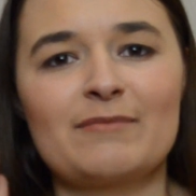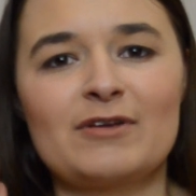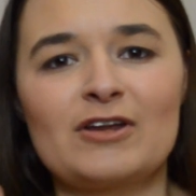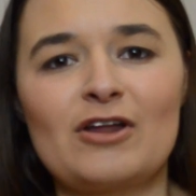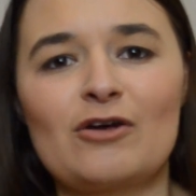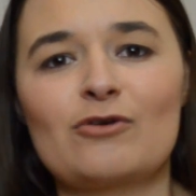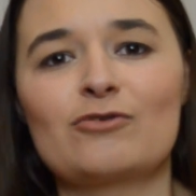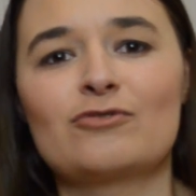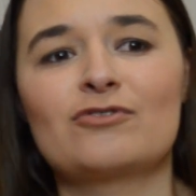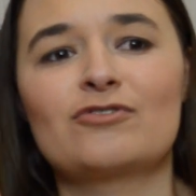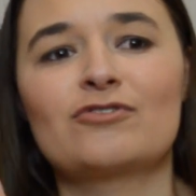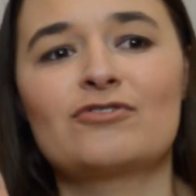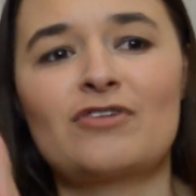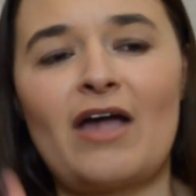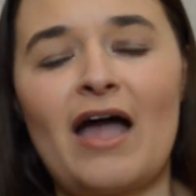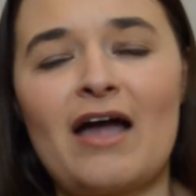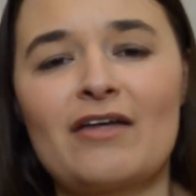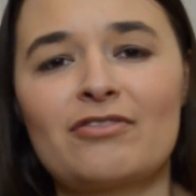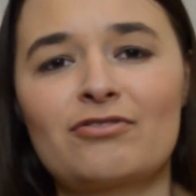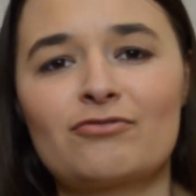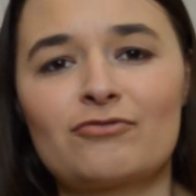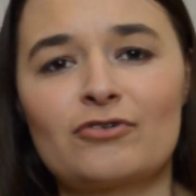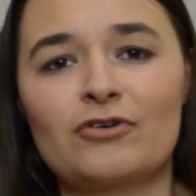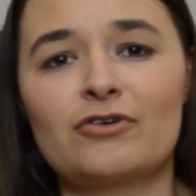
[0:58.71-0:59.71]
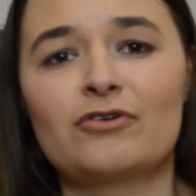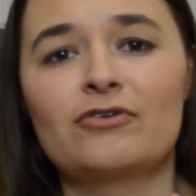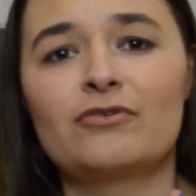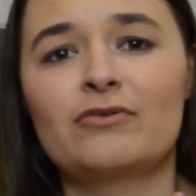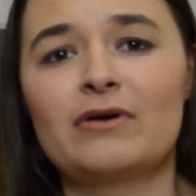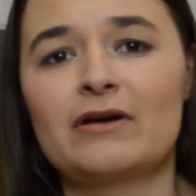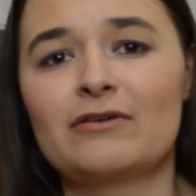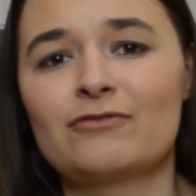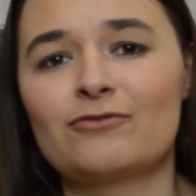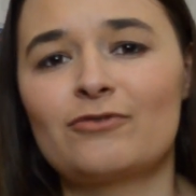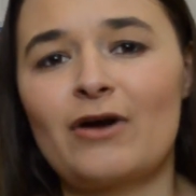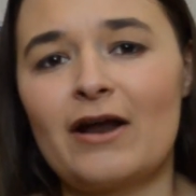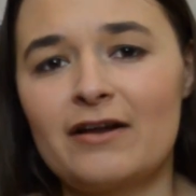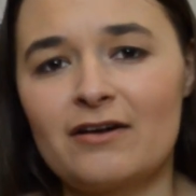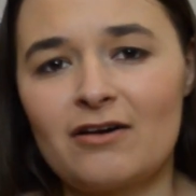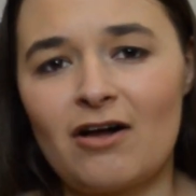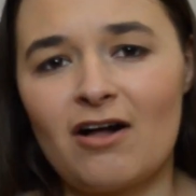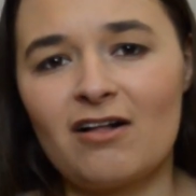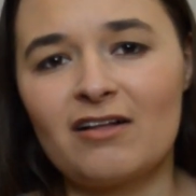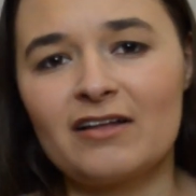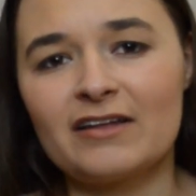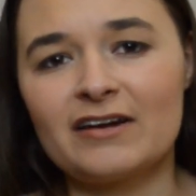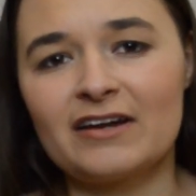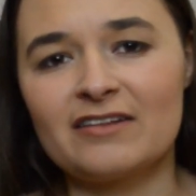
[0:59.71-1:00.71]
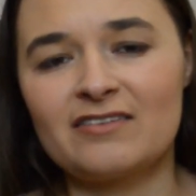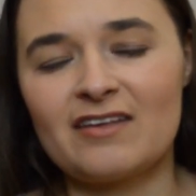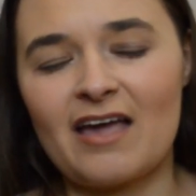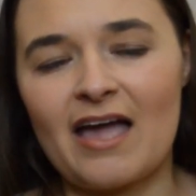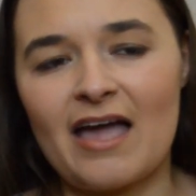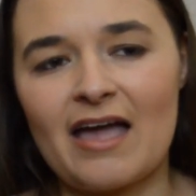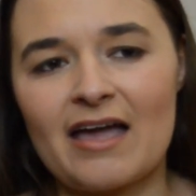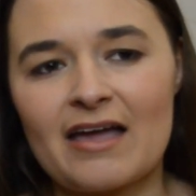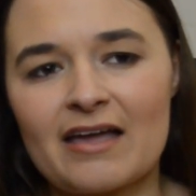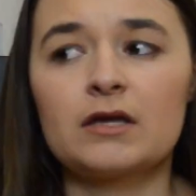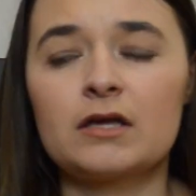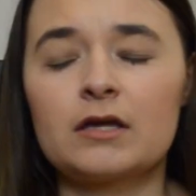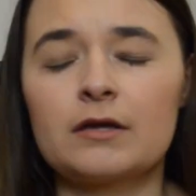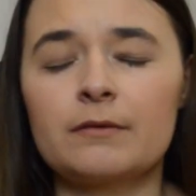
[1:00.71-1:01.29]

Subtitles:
you know, sat through and read it all in a day.